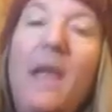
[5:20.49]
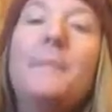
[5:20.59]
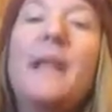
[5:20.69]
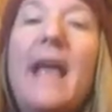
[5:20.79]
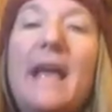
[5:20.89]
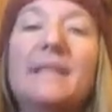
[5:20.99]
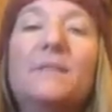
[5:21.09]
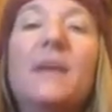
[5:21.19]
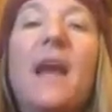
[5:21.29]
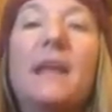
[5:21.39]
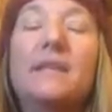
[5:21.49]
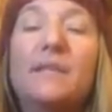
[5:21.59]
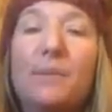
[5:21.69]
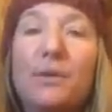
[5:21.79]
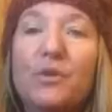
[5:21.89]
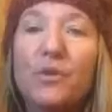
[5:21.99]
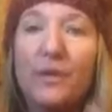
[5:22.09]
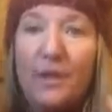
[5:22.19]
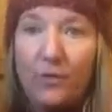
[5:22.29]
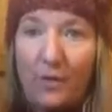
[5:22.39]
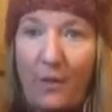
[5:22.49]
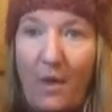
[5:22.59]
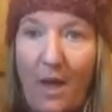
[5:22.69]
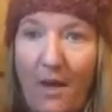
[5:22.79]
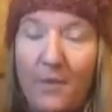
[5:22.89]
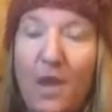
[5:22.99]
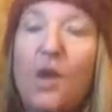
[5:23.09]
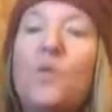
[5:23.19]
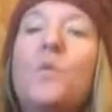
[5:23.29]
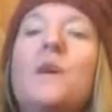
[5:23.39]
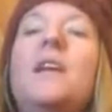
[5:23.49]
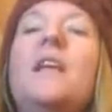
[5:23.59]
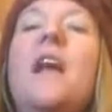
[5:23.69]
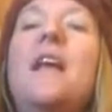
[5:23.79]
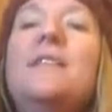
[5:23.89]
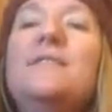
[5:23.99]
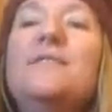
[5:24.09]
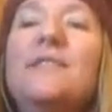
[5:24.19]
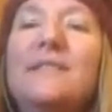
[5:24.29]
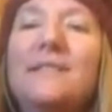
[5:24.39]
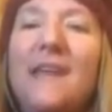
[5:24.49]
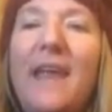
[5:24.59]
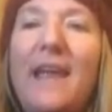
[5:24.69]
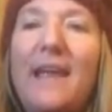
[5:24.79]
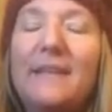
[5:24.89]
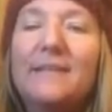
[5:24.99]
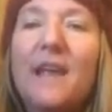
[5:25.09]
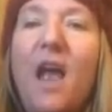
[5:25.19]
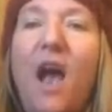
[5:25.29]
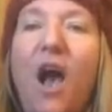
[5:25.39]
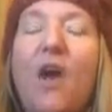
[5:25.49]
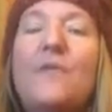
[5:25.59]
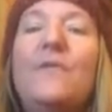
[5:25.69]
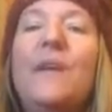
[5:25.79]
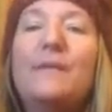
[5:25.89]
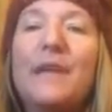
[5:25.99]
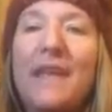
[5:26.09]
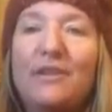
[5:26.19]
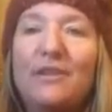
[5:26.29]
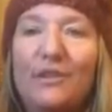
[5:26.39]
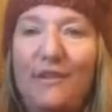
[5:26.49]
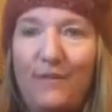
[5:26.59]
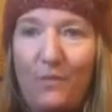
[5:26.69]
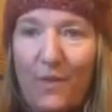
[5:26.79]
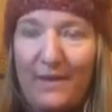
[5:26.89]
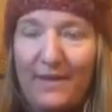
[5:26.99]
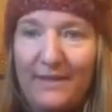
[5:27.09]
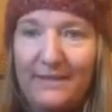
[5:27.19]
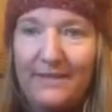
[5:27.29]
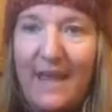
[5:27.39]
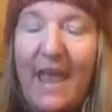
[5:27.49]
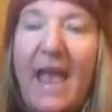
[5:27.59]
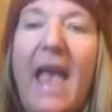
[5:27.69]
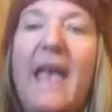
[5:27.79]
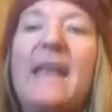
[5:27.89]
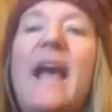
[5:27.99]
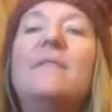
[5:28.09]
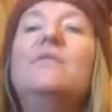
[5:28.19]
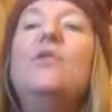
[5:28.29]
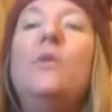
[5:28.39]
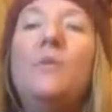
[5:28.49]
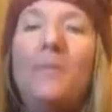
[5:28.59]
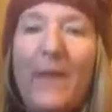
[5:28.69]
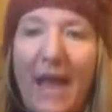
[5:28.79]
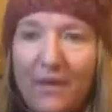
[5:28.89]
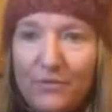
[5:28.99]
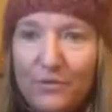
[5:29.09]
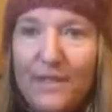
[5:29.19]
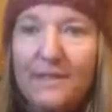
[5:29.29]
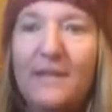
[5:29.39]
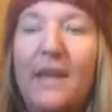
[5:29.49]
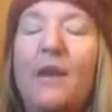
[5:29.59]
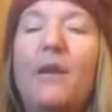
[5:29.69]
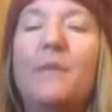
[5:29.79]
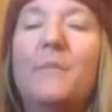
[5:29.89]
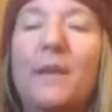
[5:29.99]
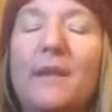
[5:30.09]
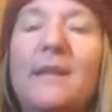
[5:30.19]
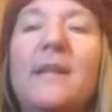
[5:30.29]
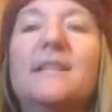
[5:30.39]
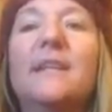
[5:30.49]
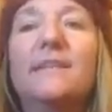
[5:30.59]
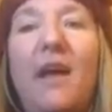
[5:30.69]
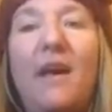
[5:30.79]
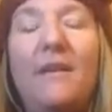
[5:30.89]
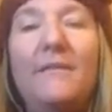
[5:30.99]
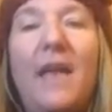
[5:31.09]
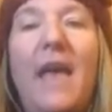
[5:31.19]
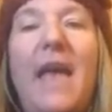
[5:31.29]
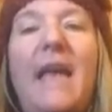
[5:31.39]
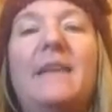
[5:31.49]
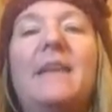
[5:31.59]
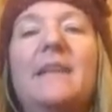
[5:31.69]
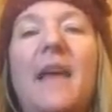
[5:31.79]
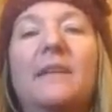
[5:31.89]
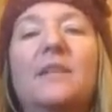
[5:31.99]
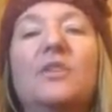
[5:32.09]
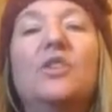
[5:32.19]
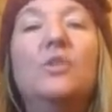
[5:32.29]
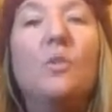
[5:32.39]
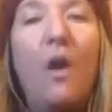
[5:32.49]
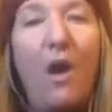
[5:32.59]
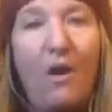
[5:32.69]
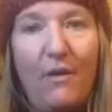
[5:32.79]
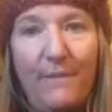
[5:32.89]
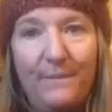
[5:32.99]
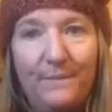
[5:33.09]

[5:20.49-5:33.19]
But as we kind of spiritually grow up, we're going to understand our variation of the oneness and have no boundaries in our ability to love and connect to all.